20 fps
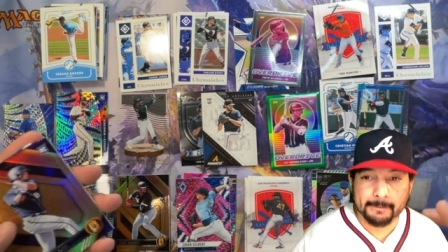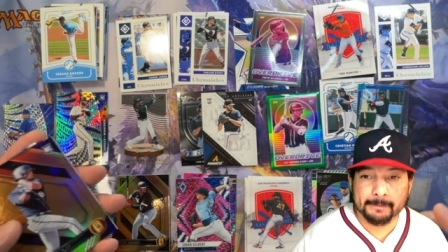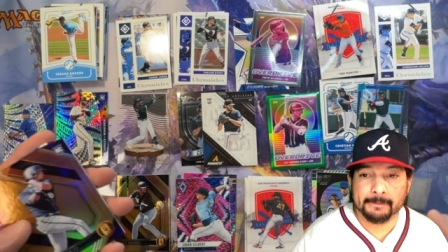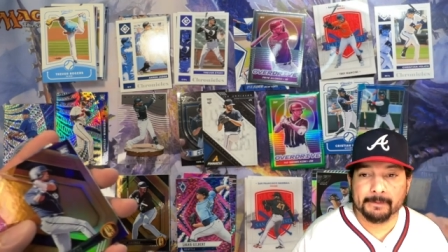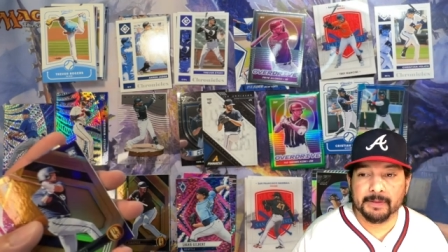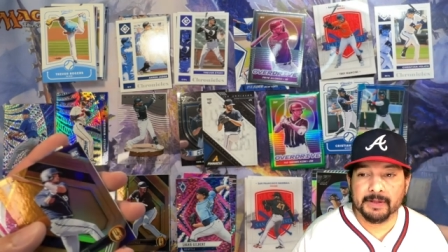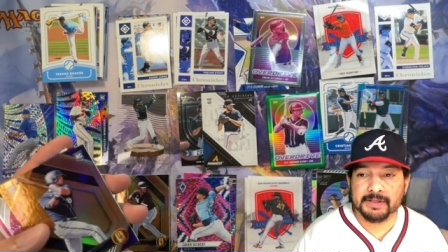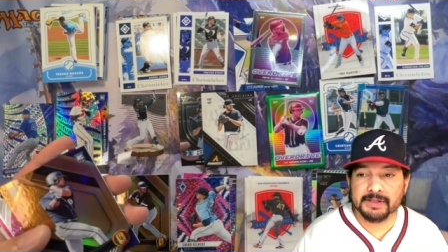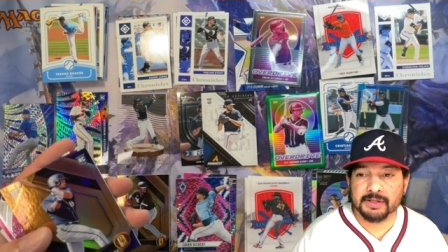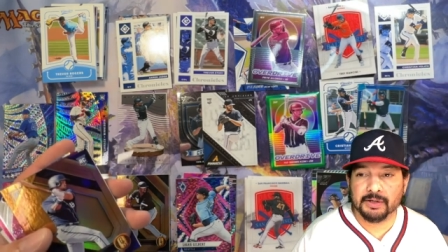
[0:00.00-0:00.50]

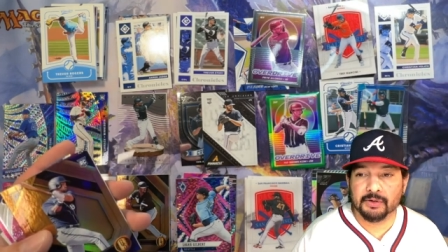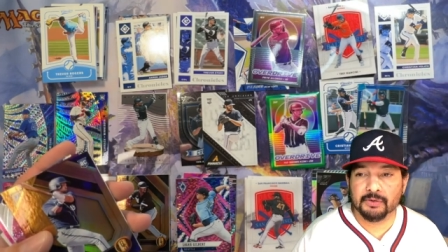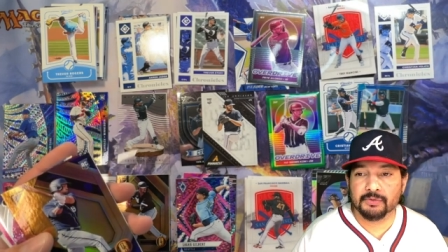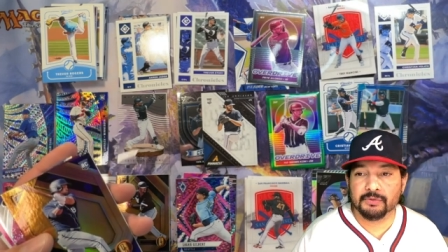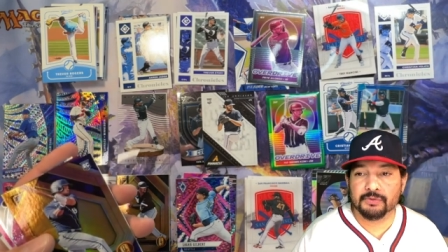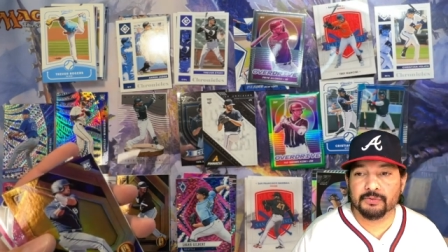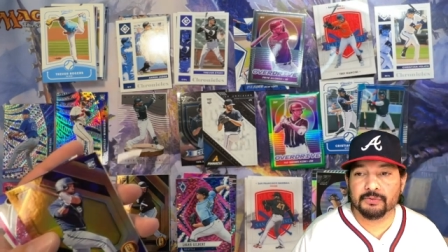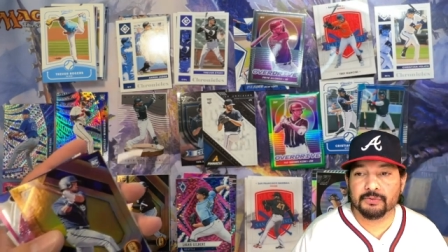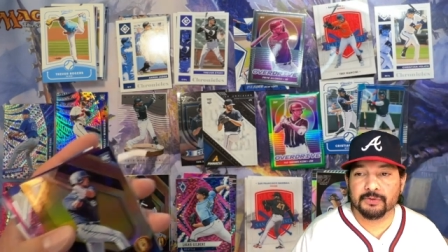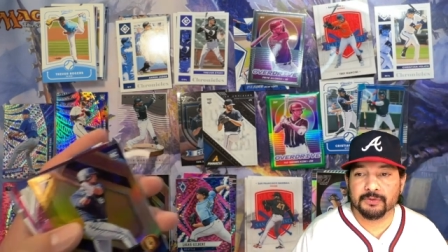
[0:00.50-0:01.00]
Let's
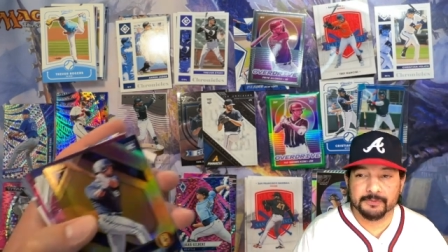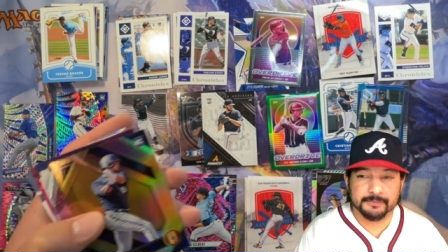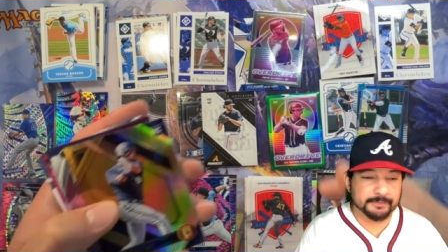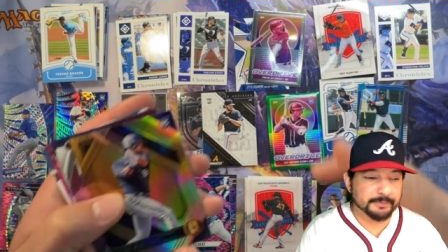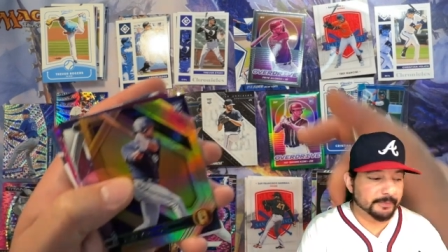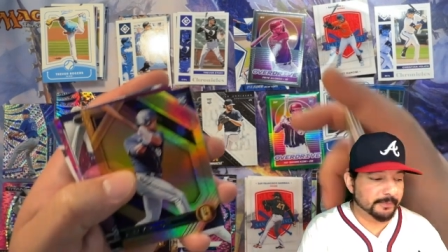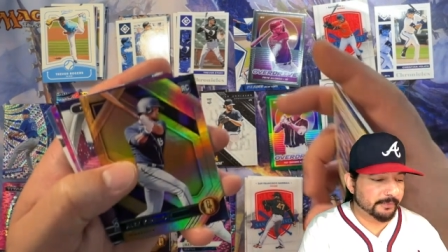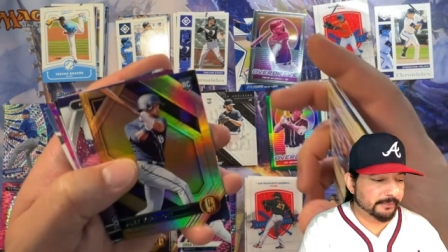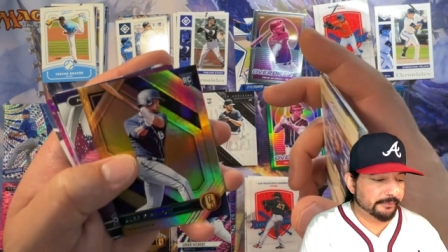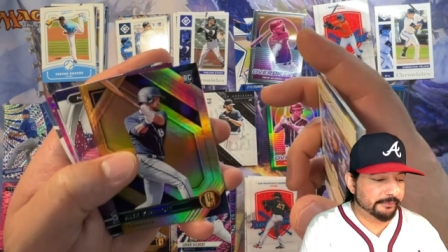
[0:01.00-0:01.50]
go.
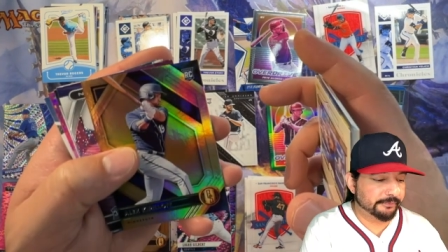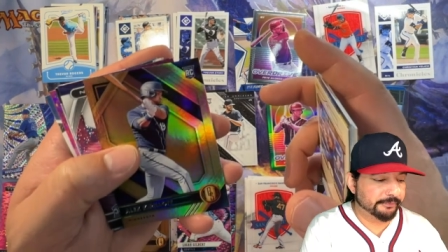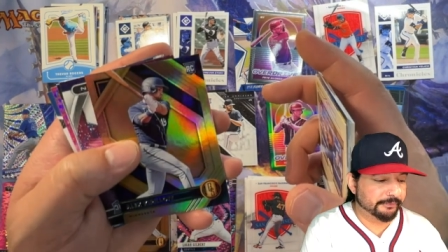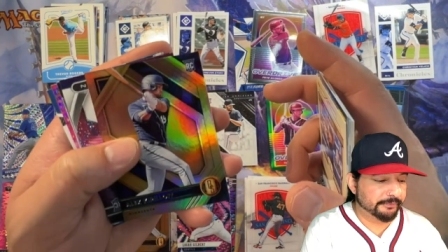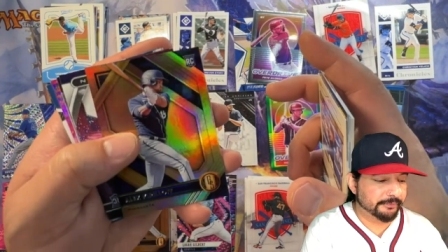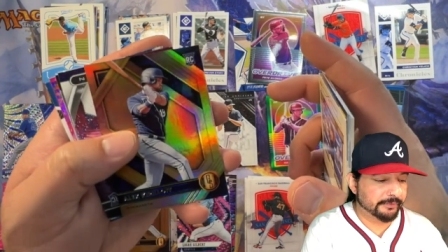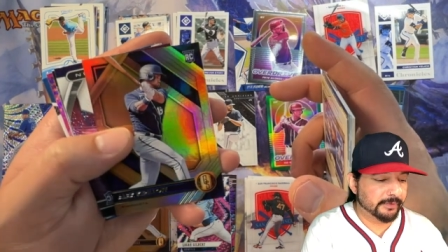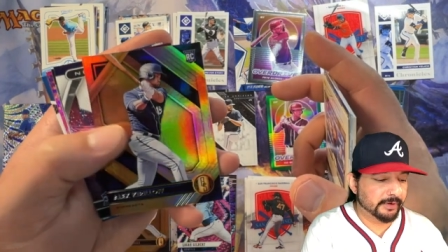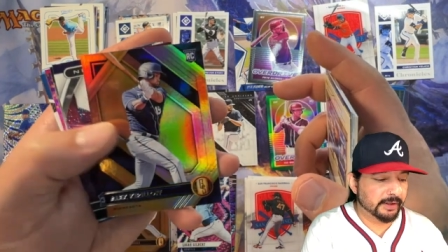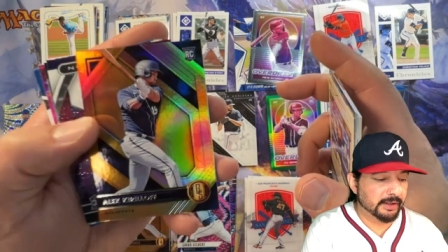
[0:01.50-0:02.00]

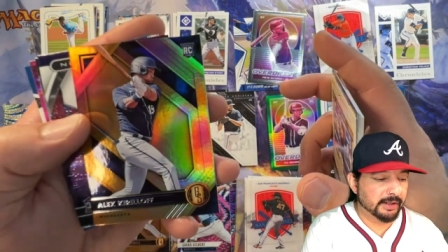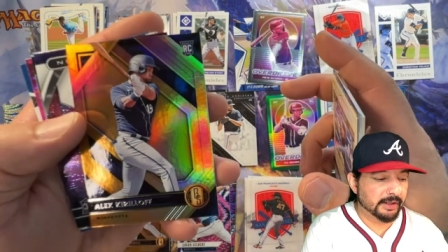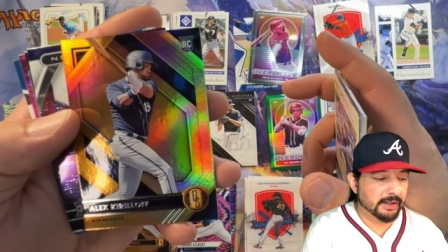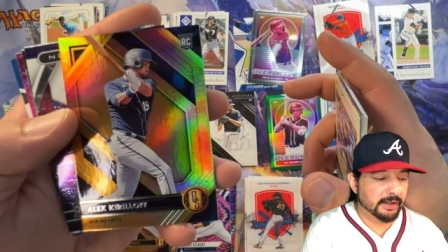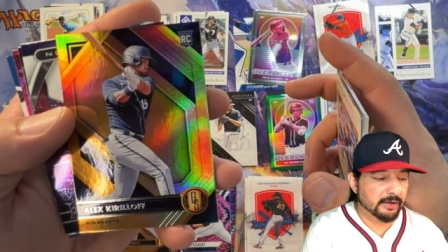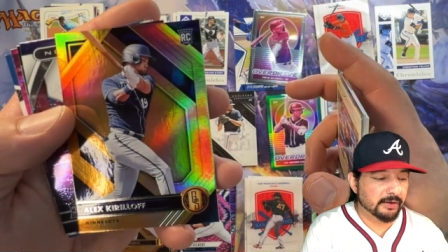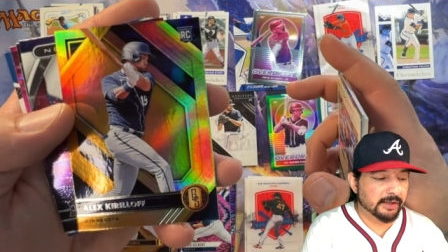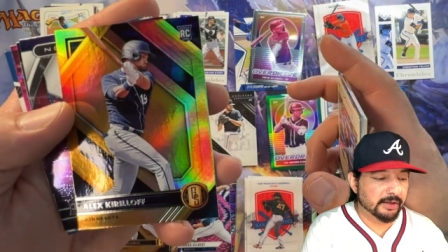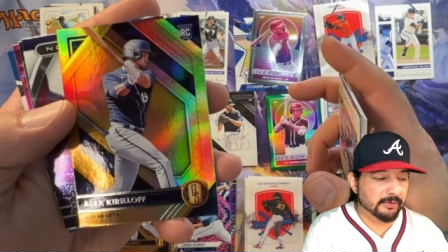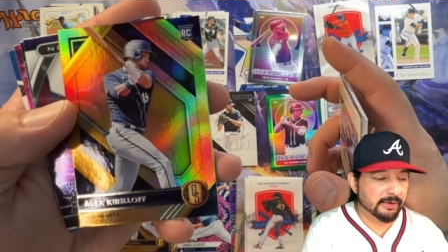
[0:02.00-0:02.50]

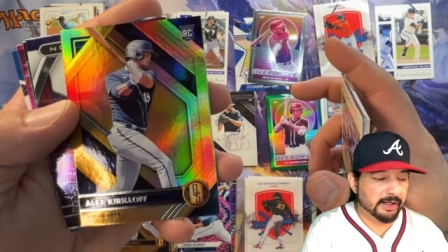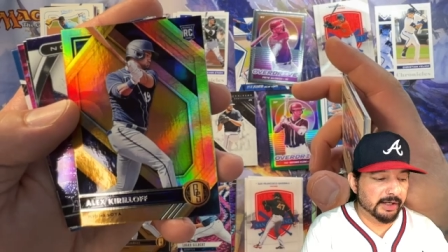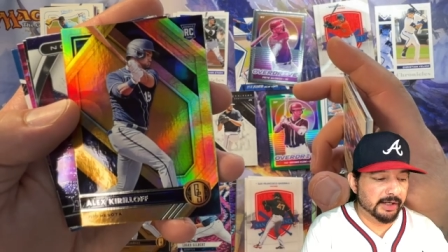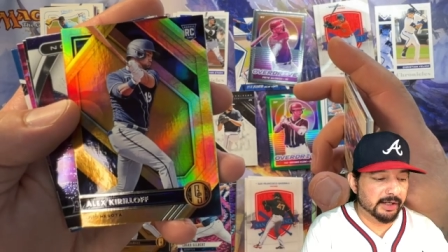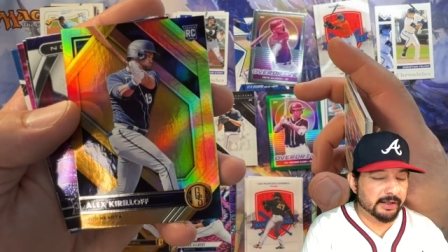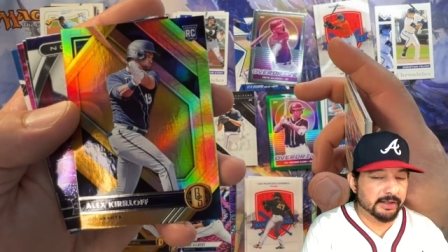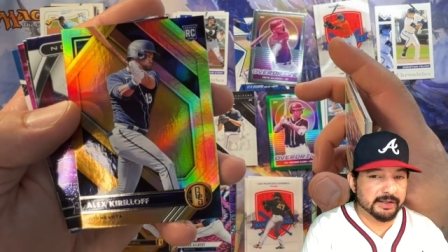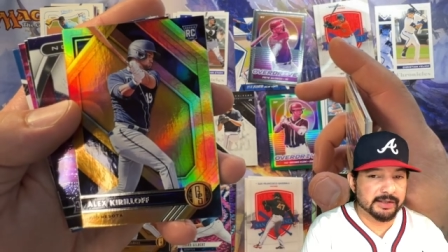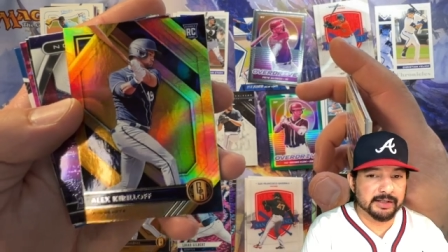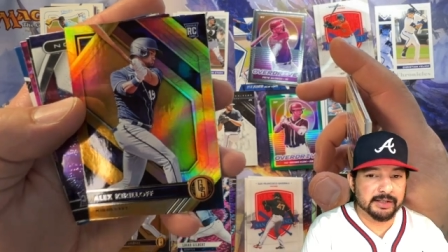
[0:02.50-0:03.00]
Okay, we got
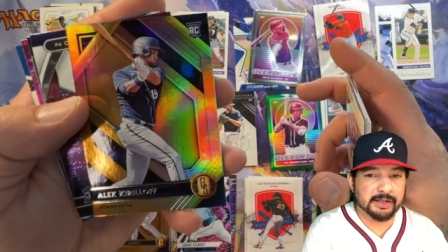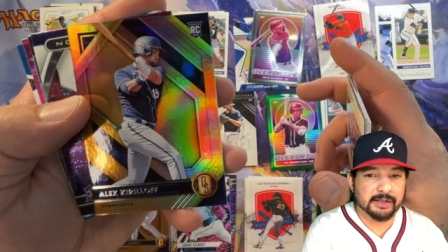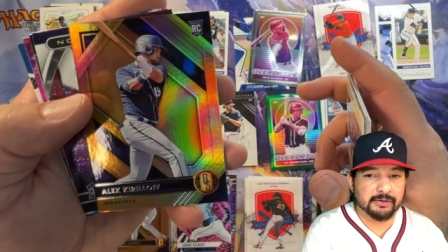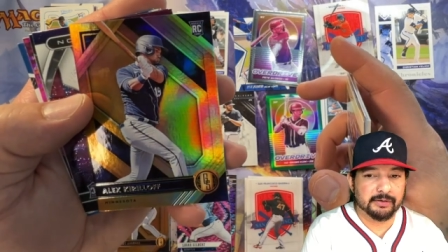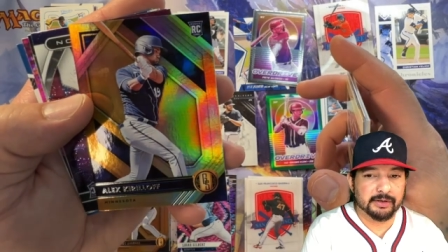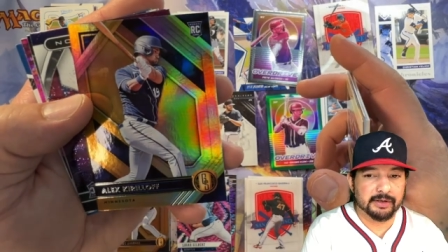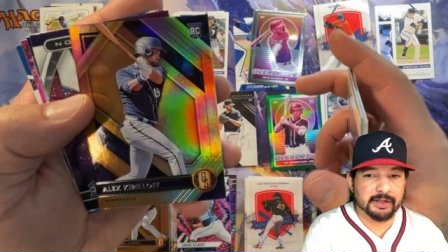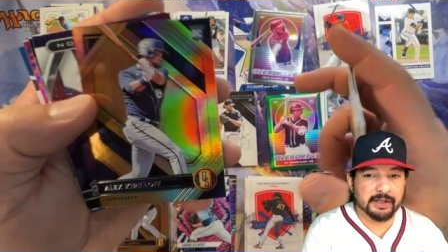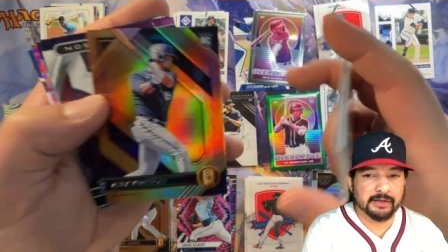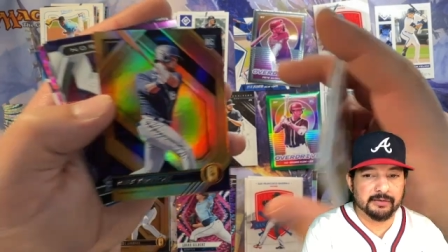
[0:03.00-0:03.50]
Alex
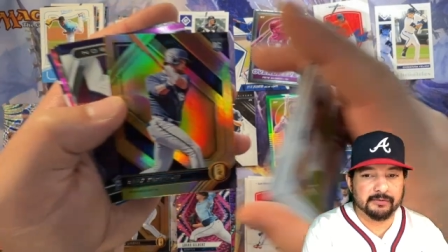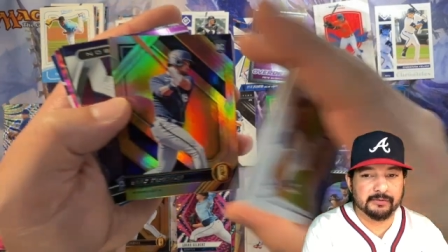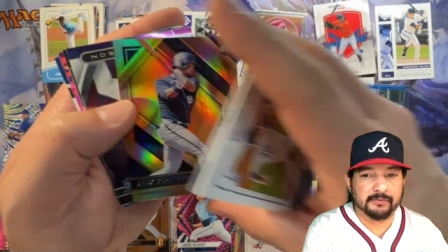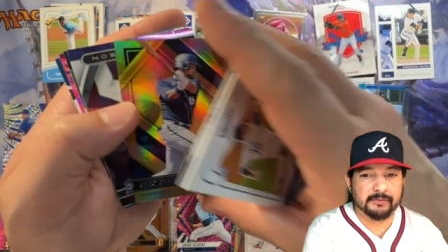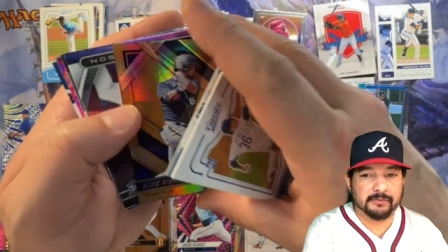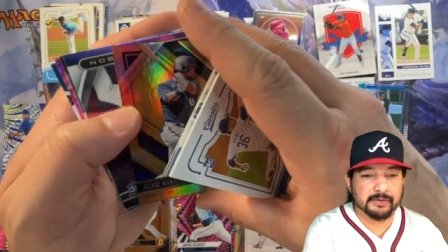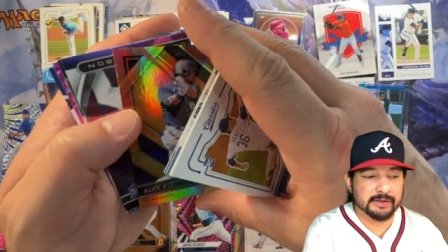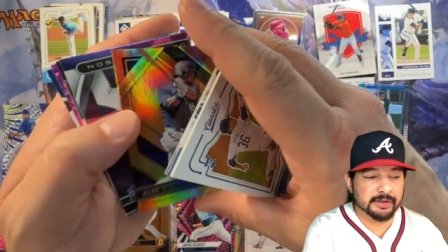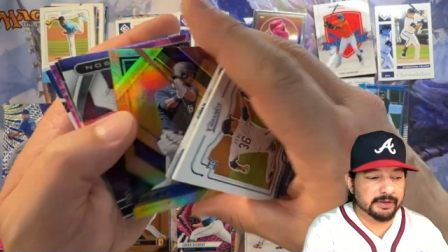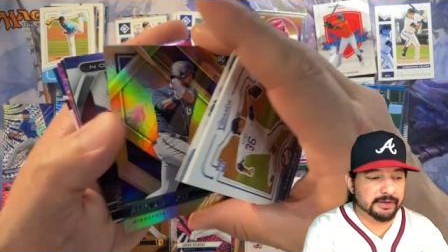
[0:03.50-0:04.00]
Kirilloff
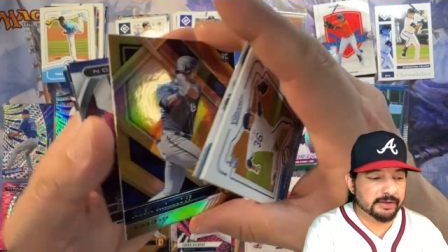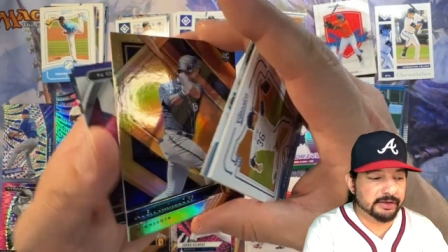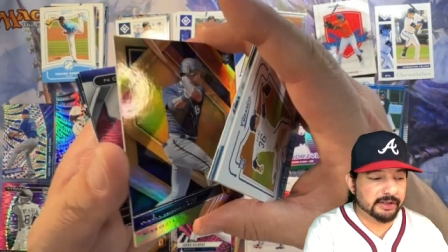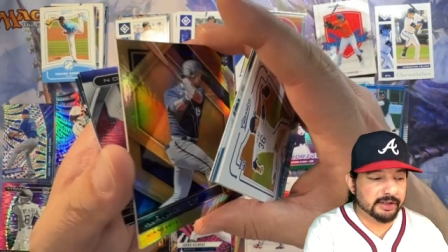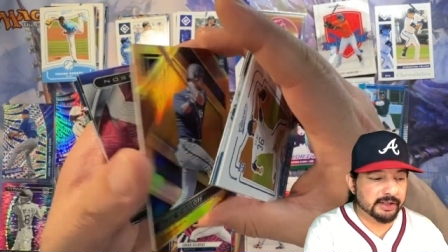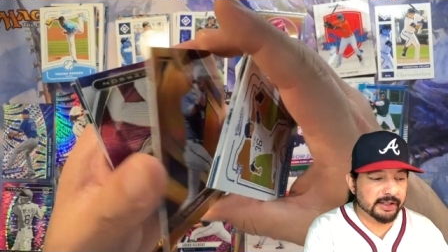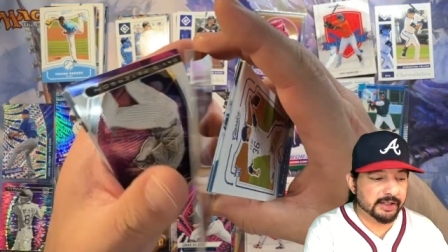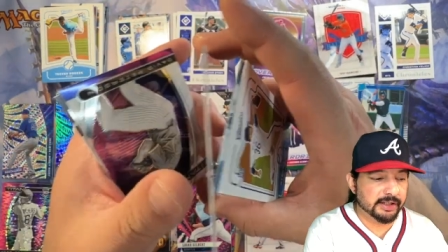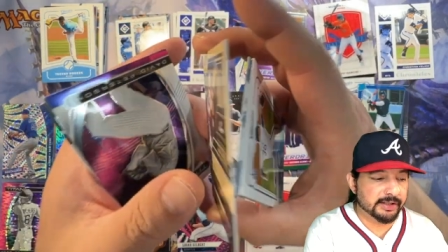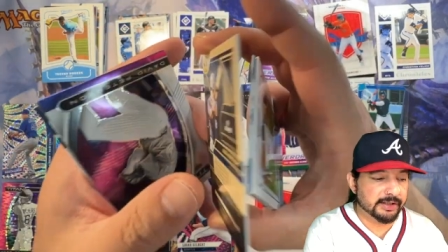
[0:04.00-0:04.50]
with the
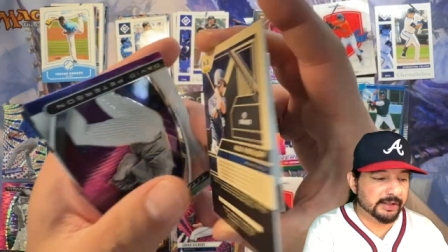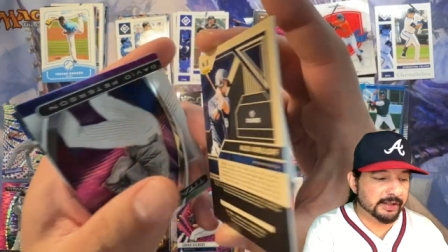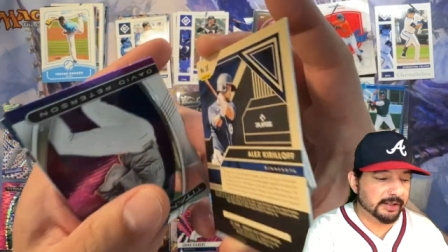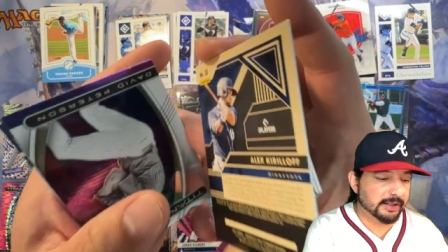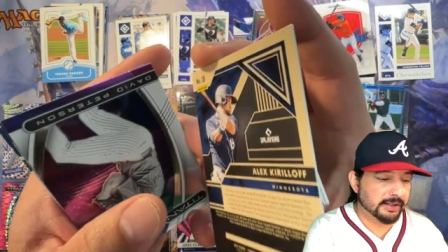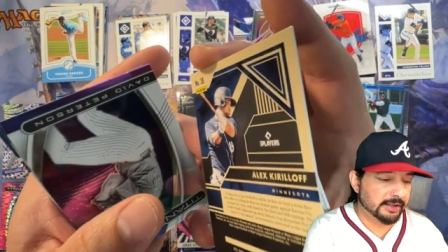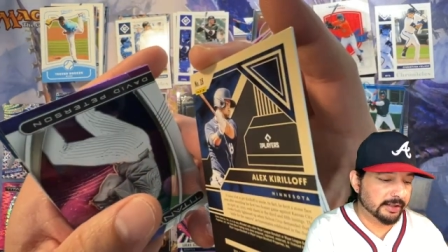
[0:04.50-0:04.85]
GS.